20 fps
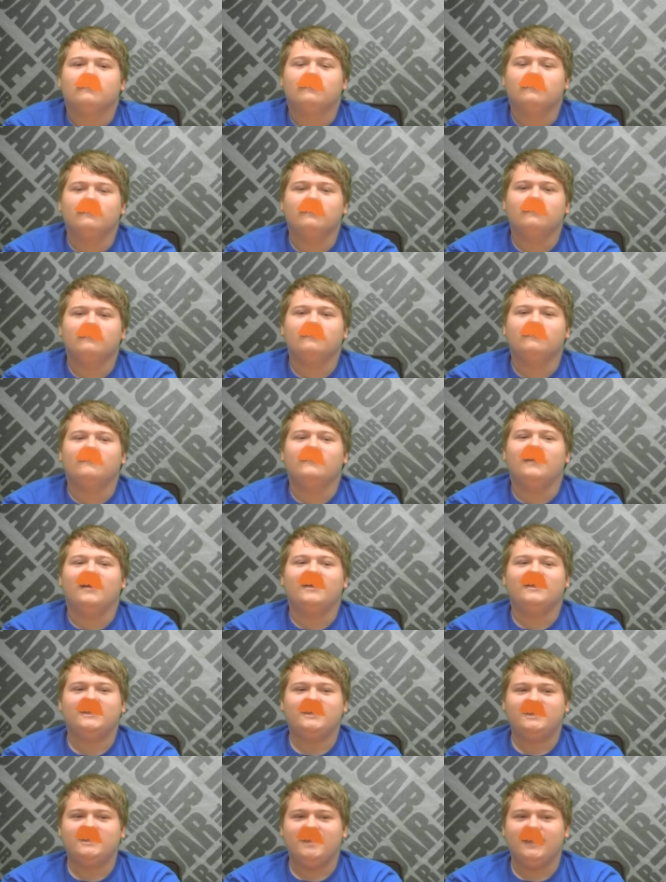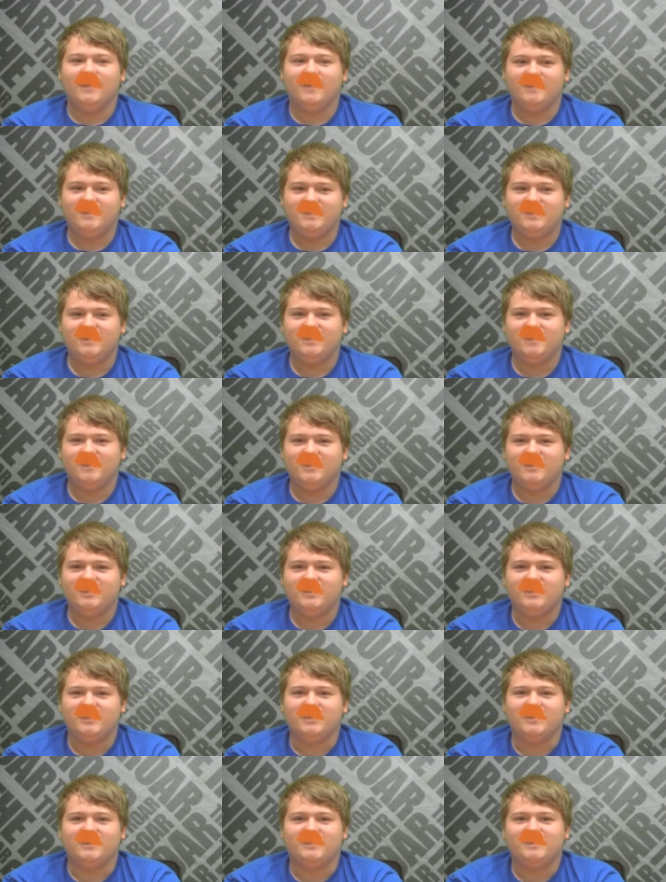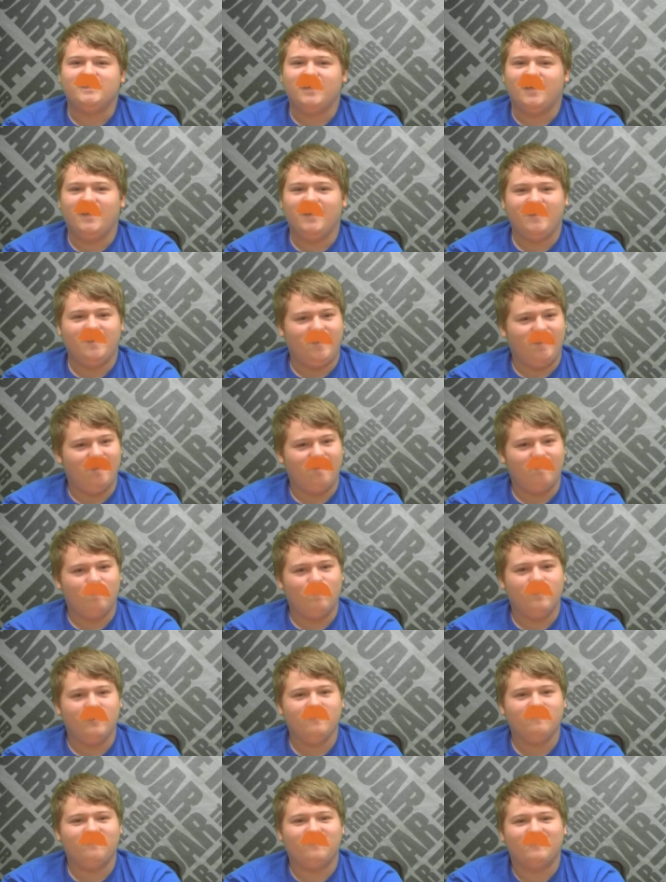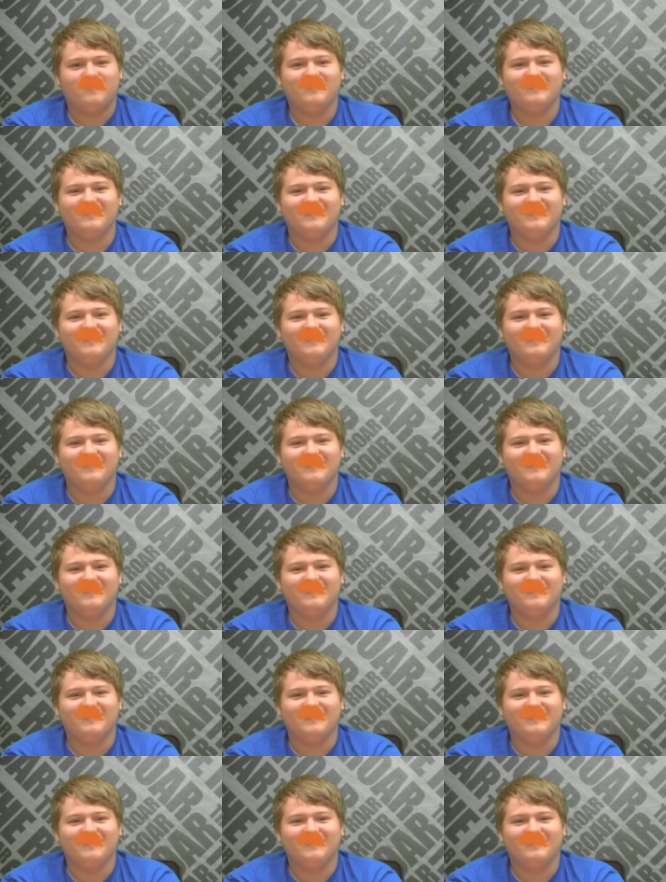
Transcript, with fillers: Mmm, that's tasty delicious. I can't wait for